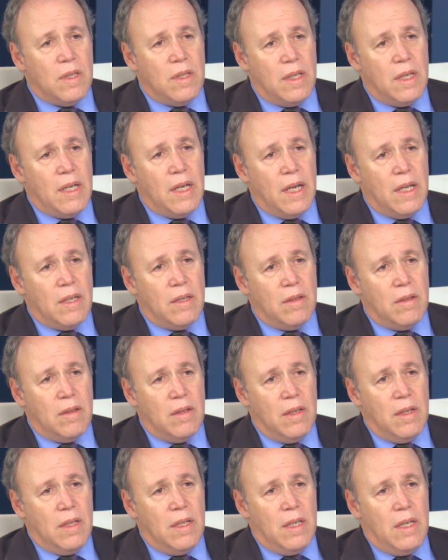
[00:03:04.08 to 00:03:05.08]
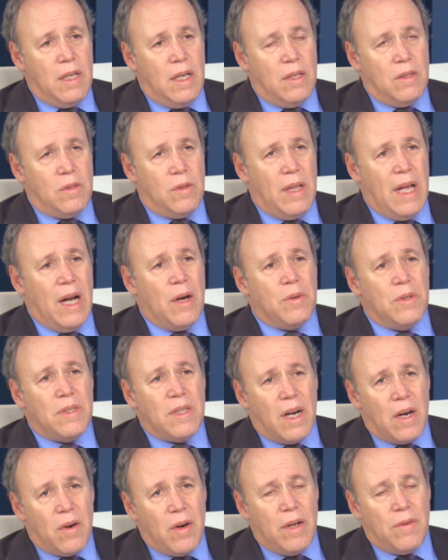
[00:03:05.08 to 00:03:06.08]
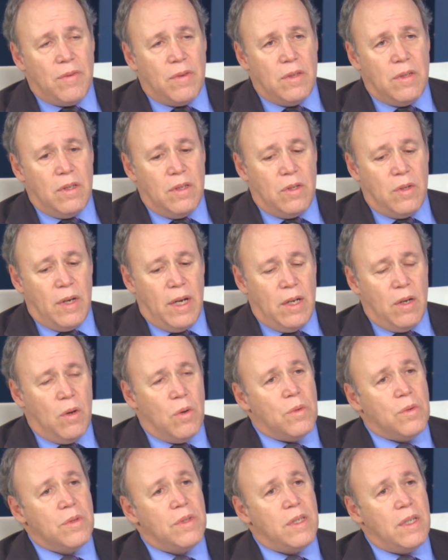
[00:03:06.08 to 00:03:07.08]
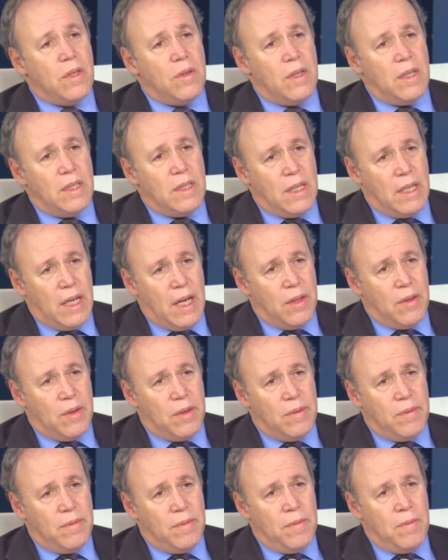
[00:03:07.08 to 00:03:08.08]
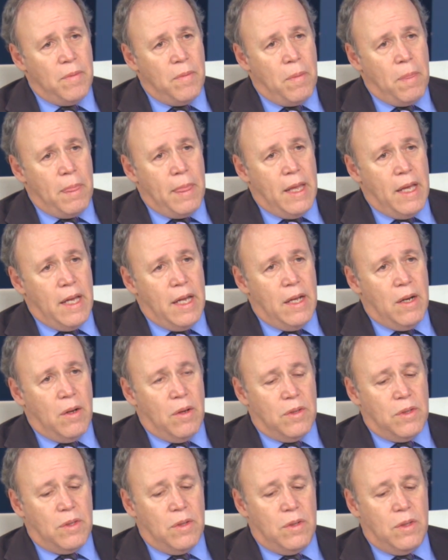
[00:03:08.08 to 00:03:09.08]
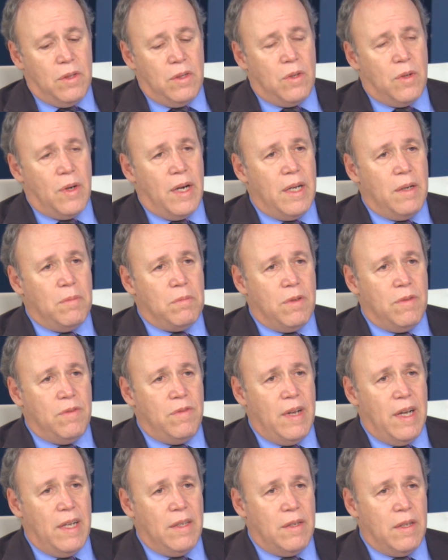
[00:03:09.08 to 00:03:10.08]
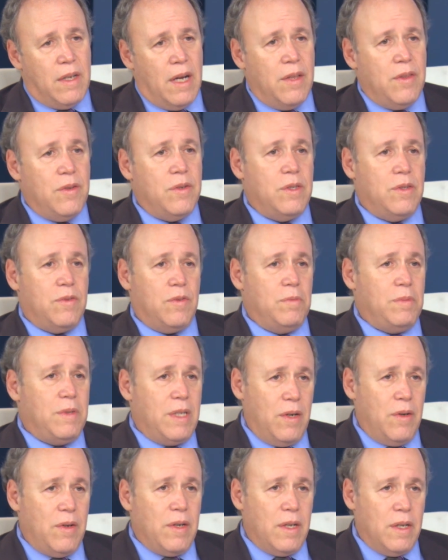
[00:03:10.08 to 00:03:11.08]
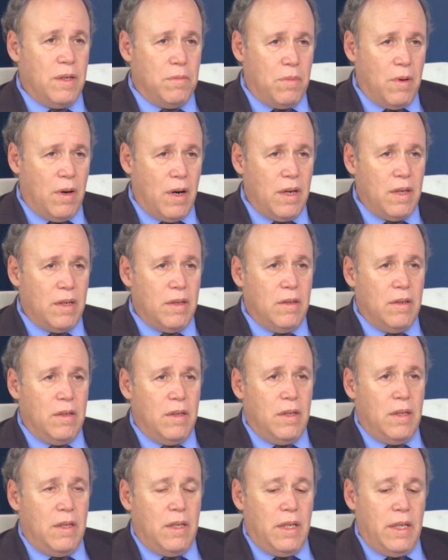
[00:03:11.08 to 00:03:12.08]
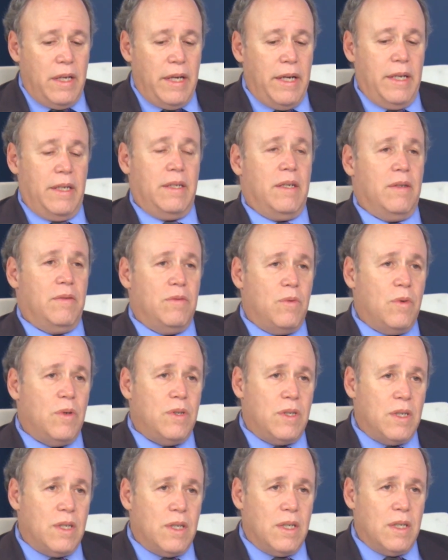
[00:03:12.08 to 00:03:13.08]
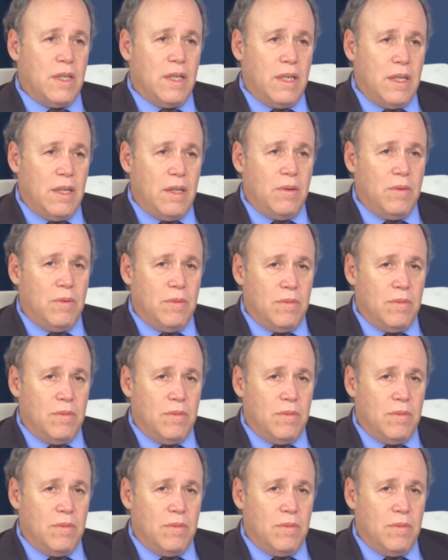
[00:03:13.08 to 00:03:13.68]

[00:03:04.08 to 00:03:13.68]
in the end. And so that was our effort to try and hold Syria together and also to try and prevent others from tearing it apart. And unfortunately,